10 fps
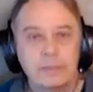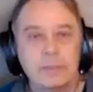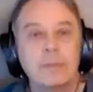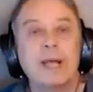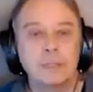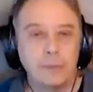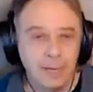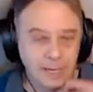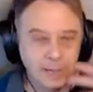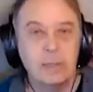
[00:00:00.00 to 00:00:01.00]
So that's what
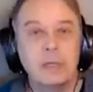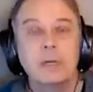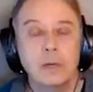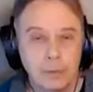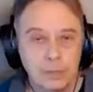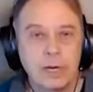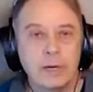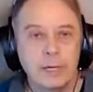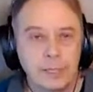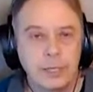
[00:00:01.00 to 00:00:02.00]
I was
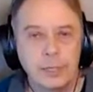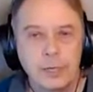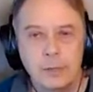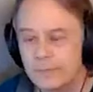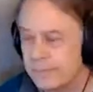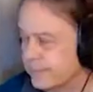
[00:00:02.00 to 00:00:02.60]
starting to do.